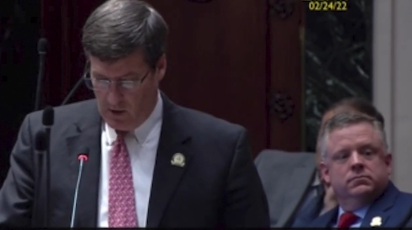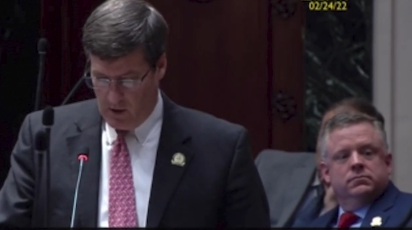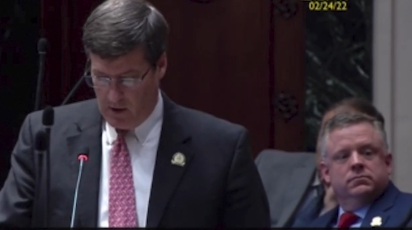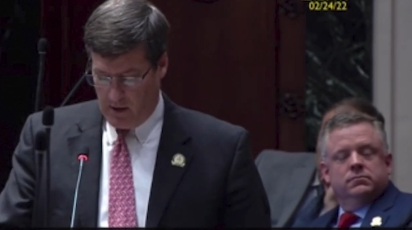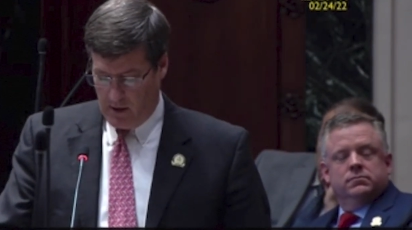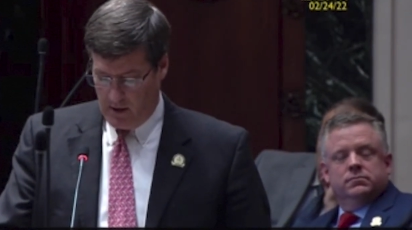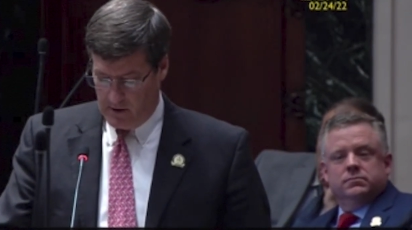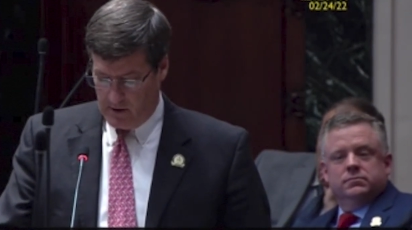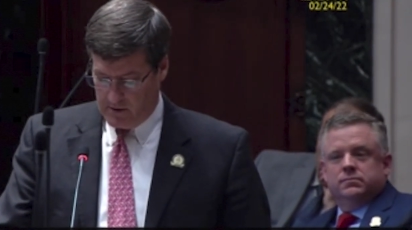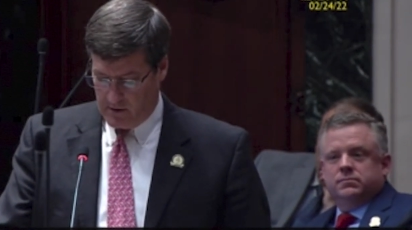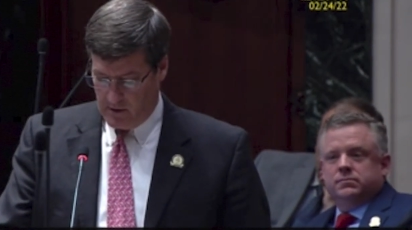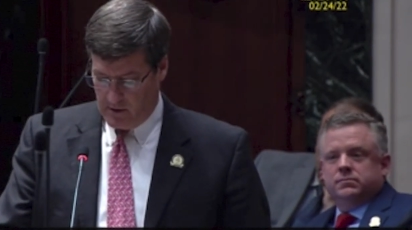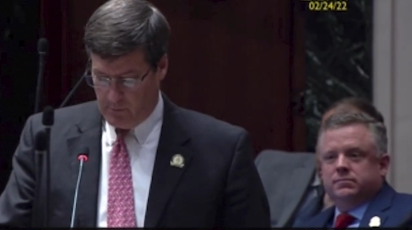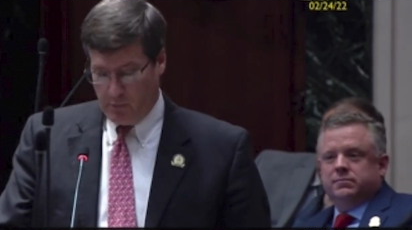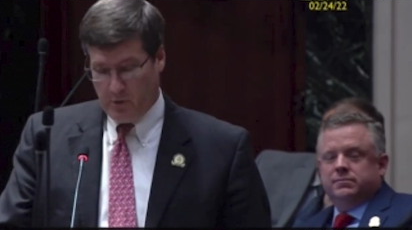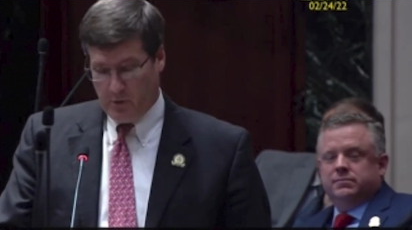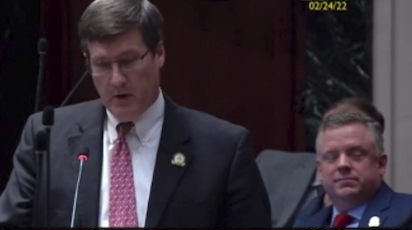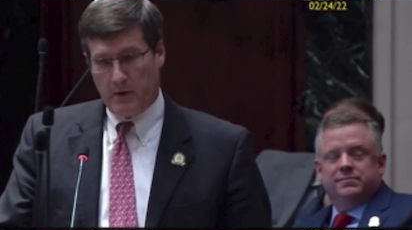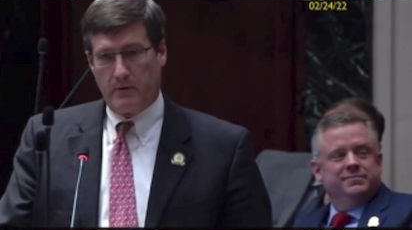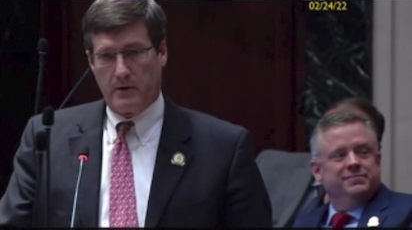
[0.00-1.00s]
Speaker 1: and it's uh,
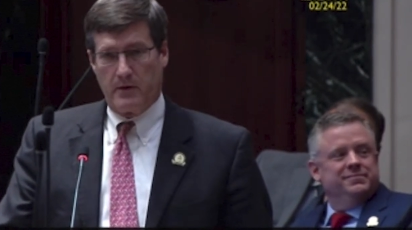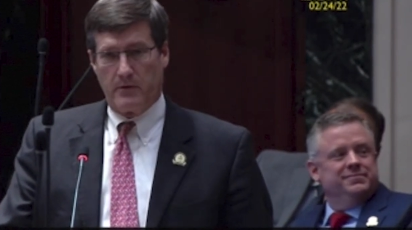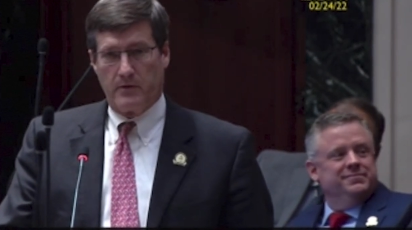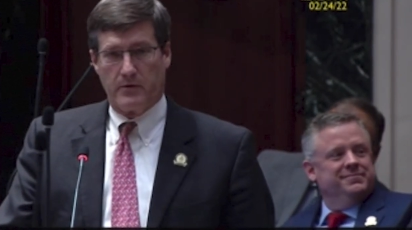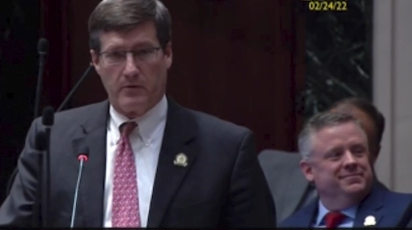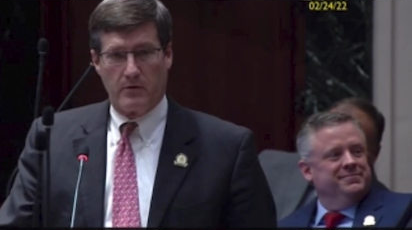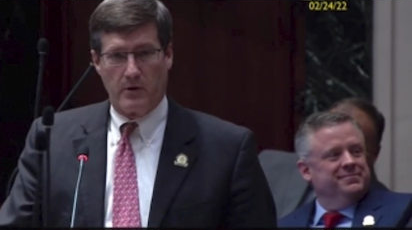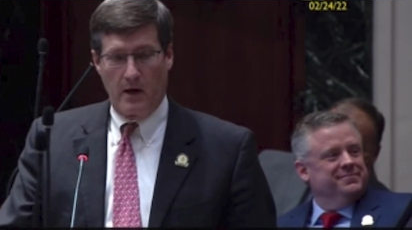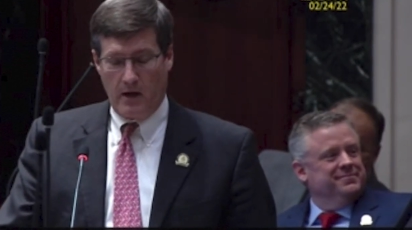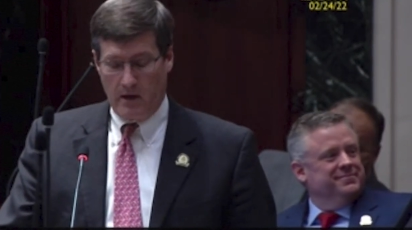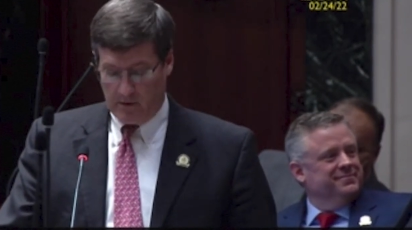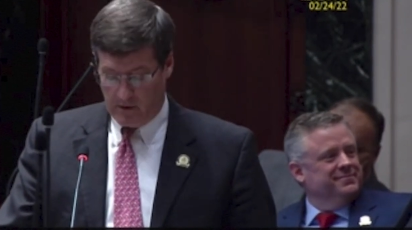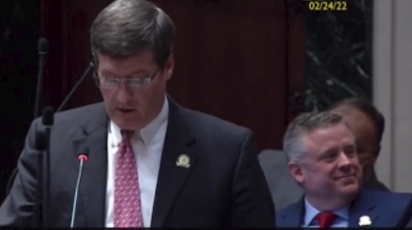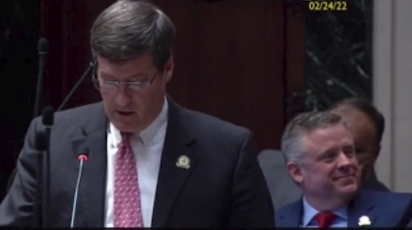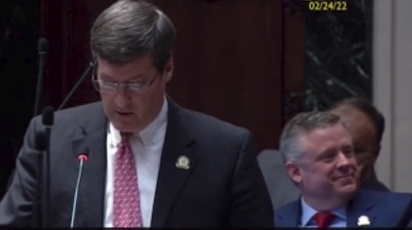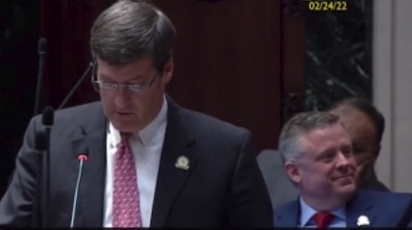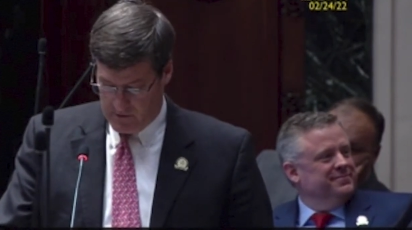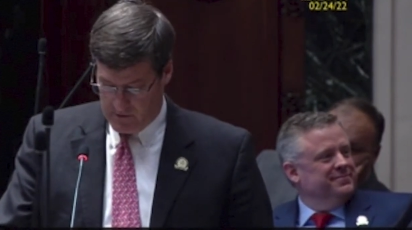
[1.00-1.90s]
prevalent throughout our